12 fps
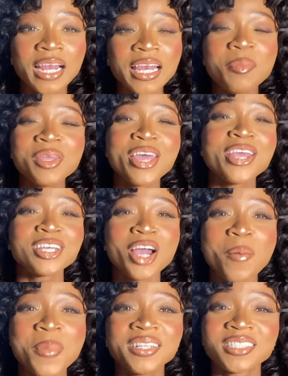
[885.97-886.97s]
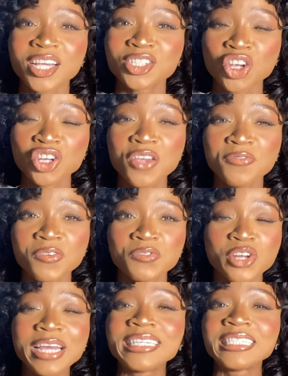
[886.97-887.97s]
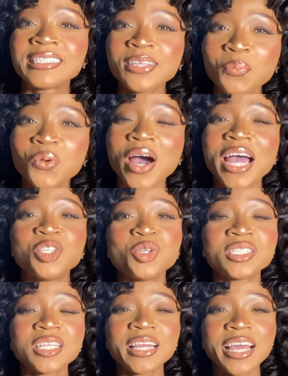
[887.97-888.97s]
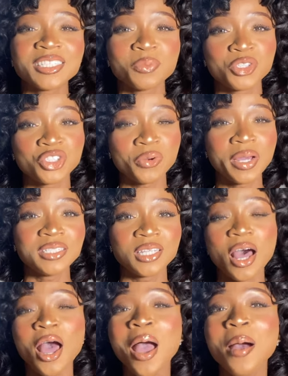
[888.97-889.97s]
Let me know in the comment section if you've tried the Simple Hydrating Light Moisturizer.